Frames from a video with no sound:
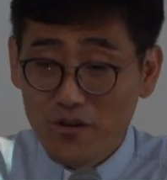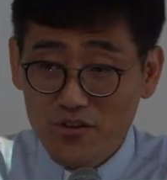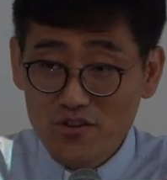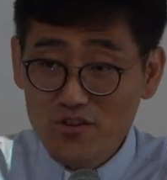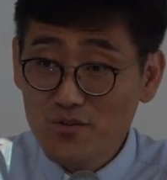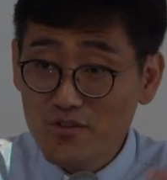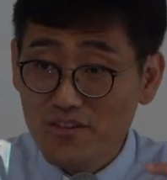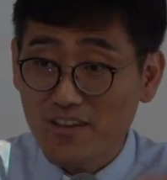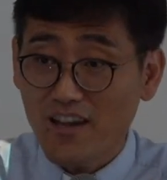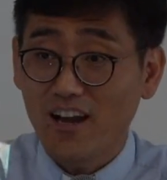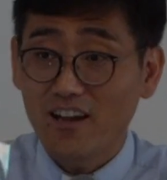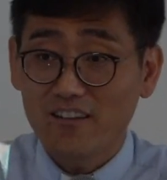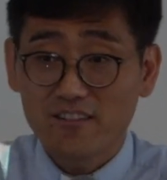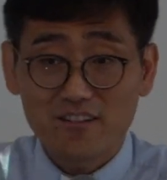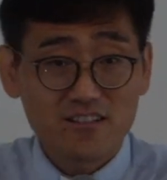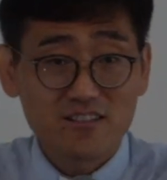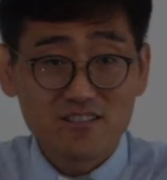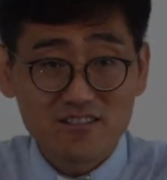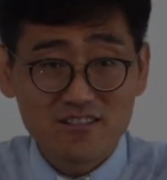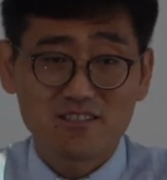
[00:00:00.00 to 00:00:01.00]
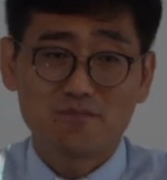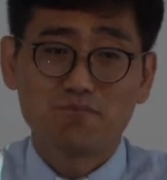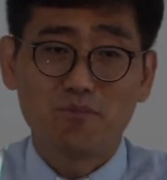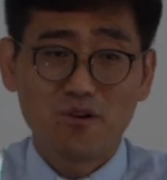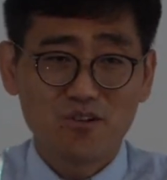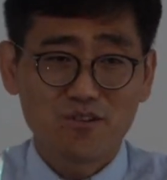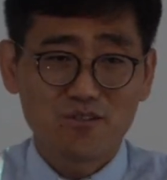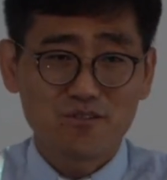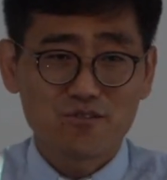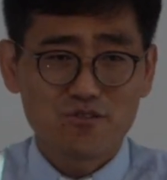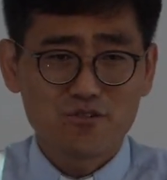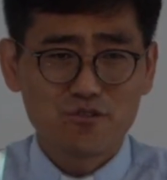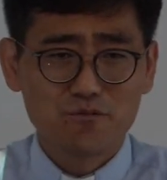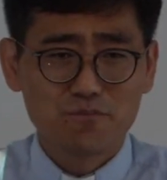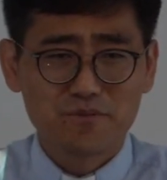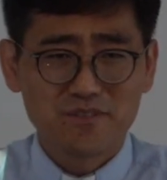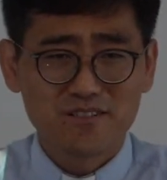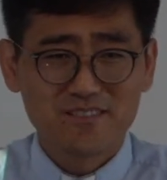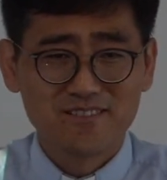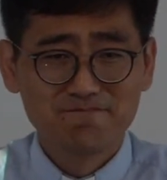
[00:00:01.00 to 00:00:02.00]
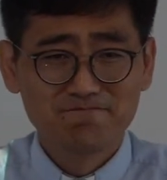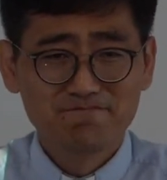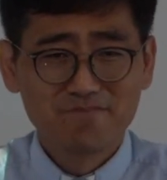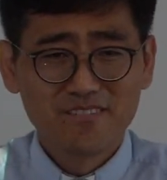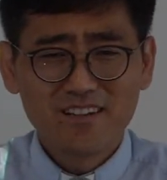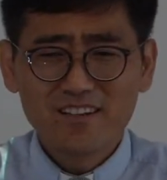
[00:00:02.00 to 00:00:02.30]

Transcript: when you gather in small groups,